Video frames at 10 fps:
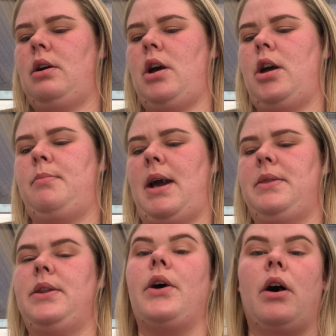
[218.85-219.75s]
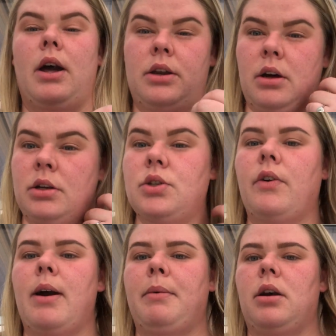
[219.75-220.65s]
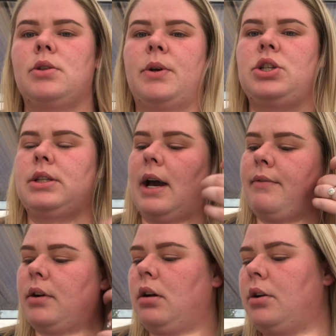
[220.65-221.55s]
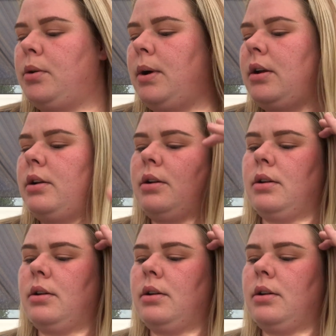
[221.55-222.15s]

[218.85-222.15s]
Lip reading: and then the under eye mask, which is the avocado one.